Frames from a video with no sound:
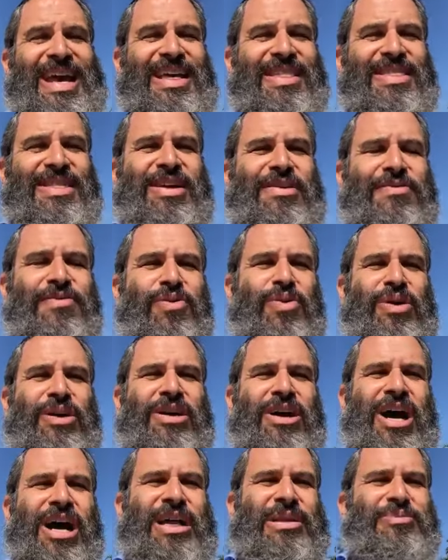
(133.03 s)
And therefore,
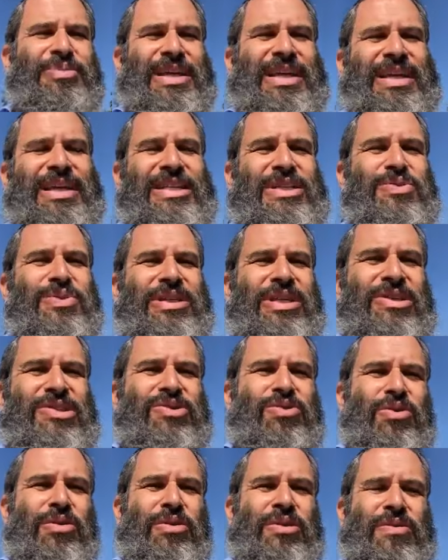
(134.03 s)
God begins with the
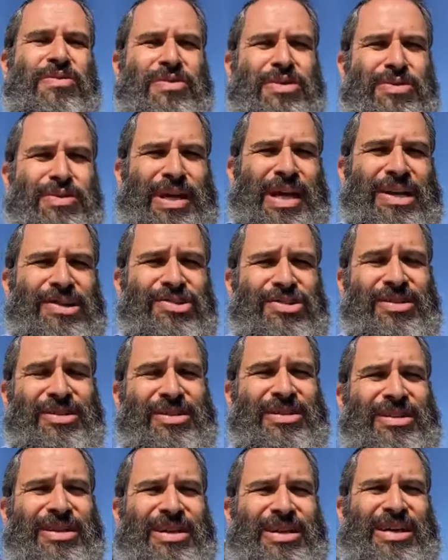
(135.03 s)
story of
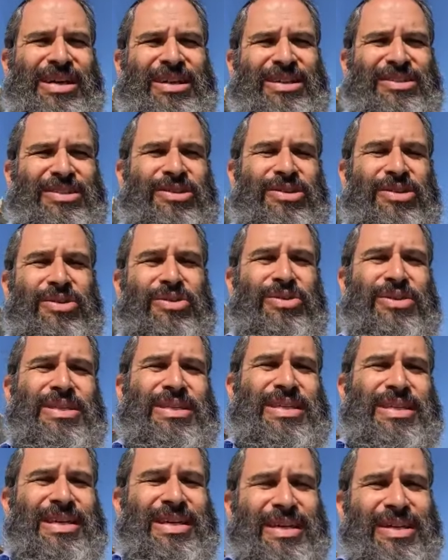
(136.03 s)
creation to
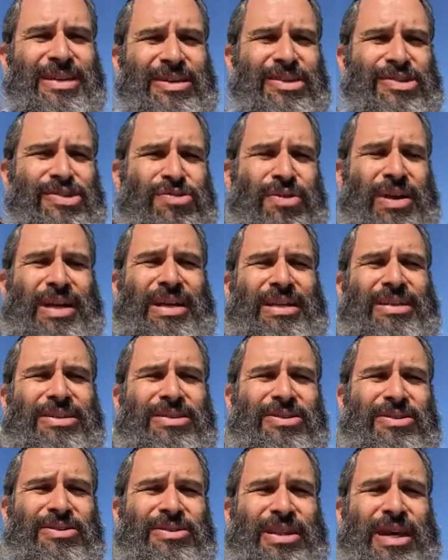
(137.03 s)
illustrate and
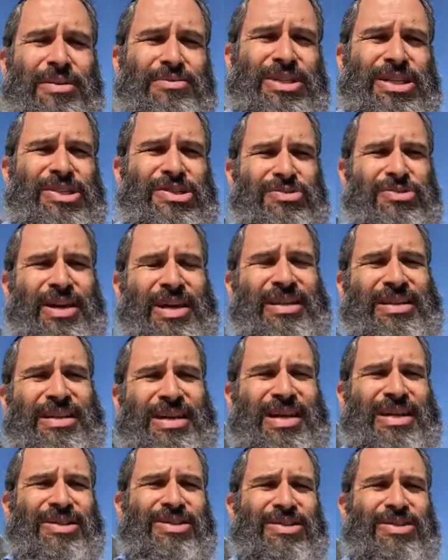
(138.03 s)
to demonstrate
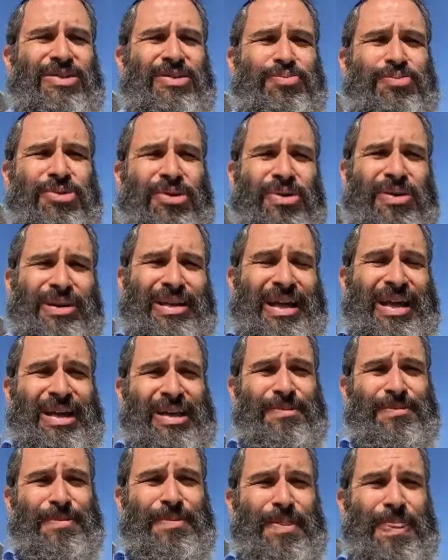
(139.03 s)
and to
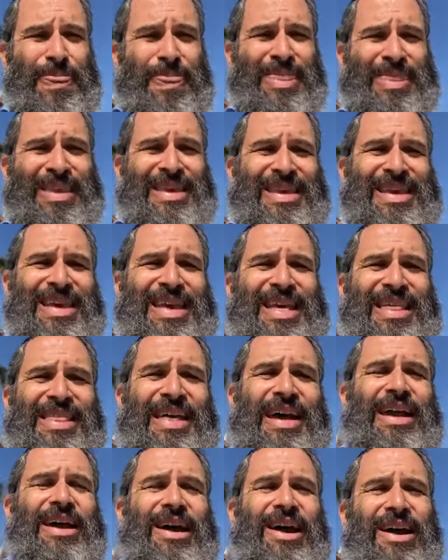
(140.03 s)
proclaim
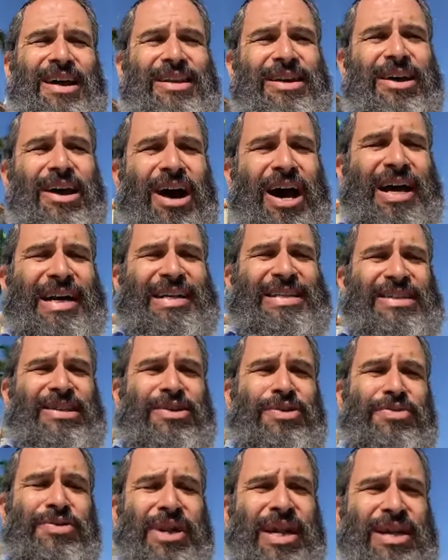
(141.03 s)
that God is the
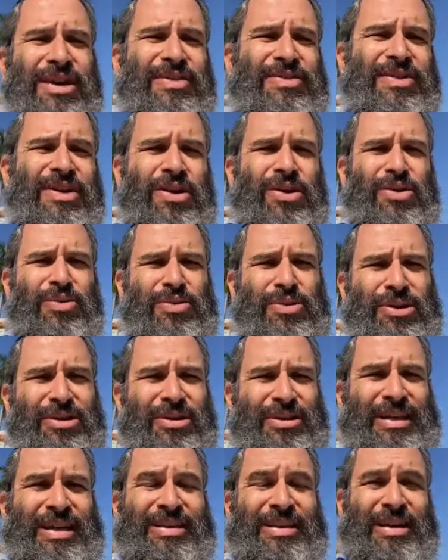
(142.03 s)
creator of the whole
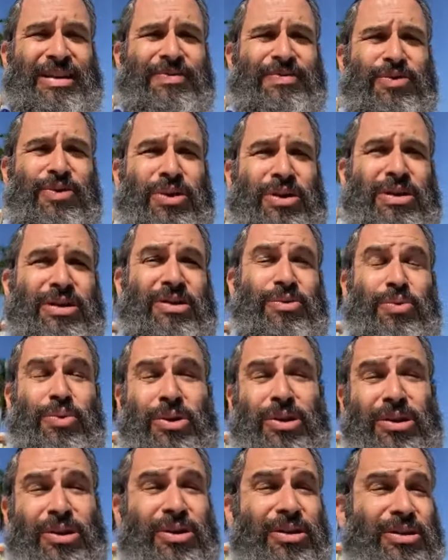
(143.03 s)
world, and therefore the
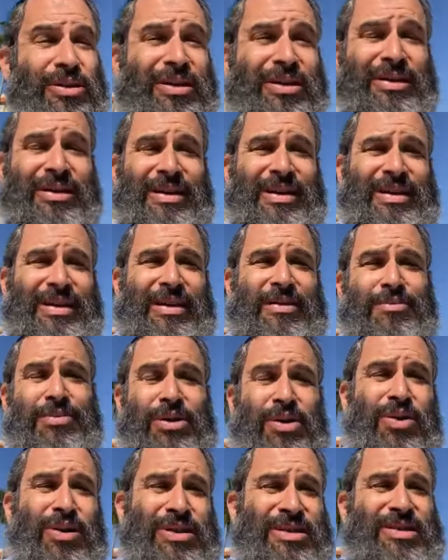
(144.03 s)
world
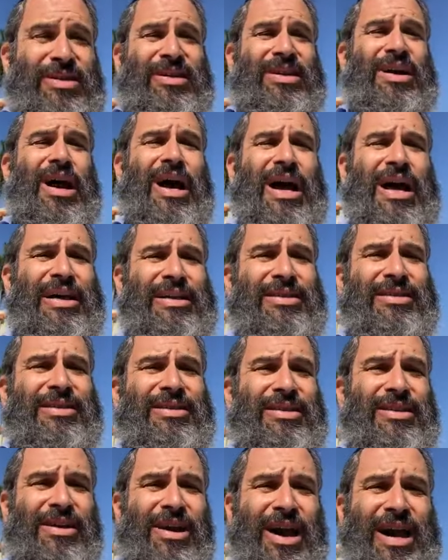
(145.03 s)
belongs to God.
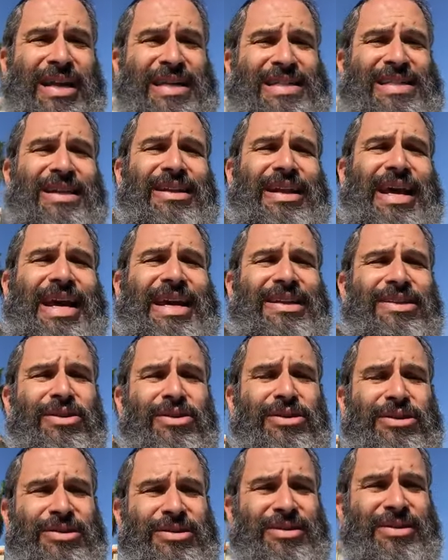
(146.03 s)
God is the
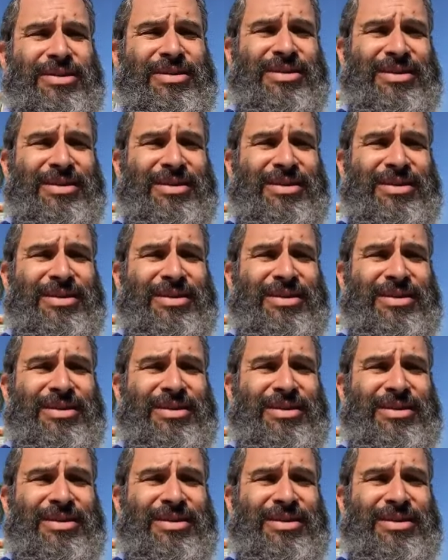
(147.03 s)
landlord.